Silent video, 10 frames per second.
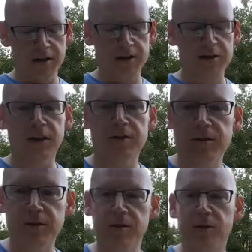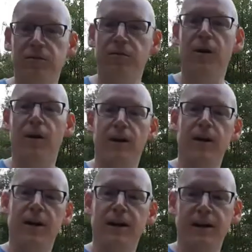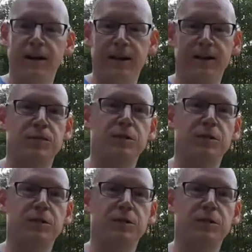So say for instance you've got a